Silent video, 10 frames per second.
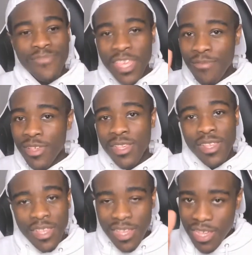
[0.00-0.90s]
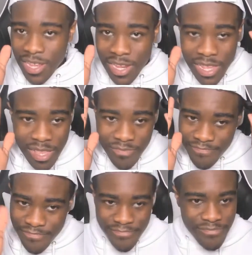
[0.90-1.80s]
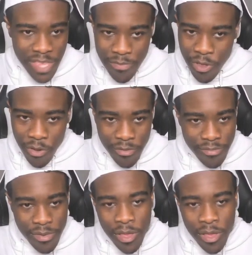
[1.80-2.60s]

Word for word: keep this and just keep going